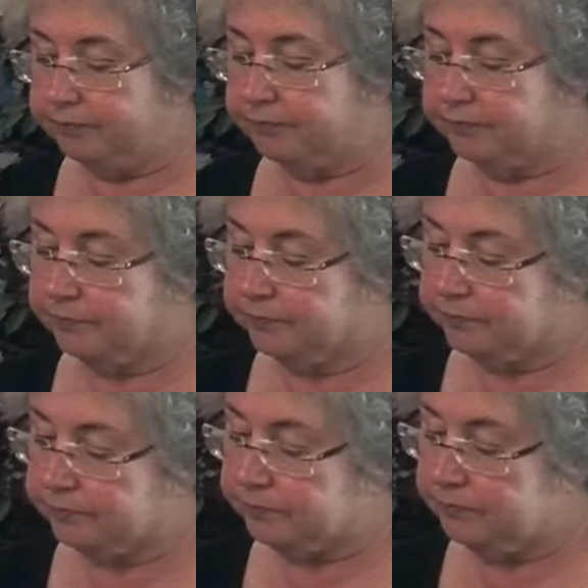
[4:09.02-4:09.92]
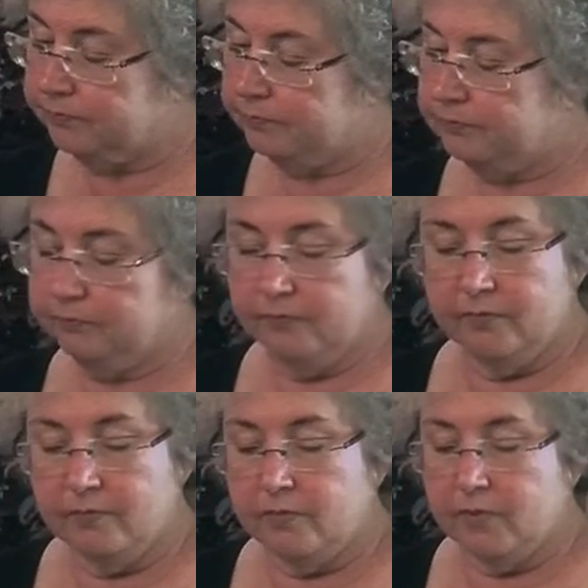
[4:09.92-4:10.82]

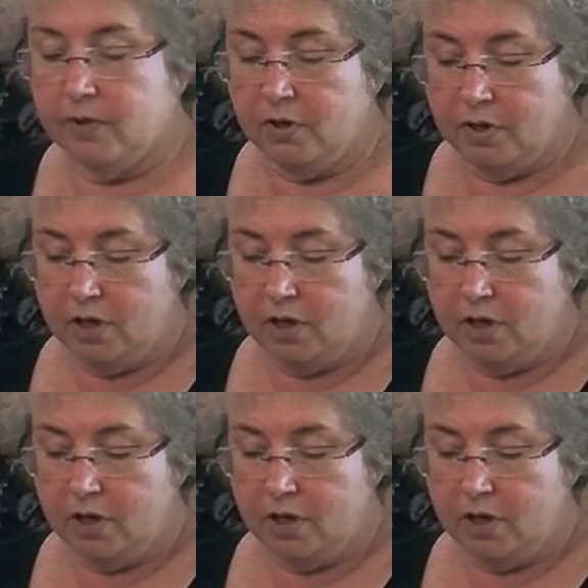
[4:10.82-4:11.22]
(no one is talking)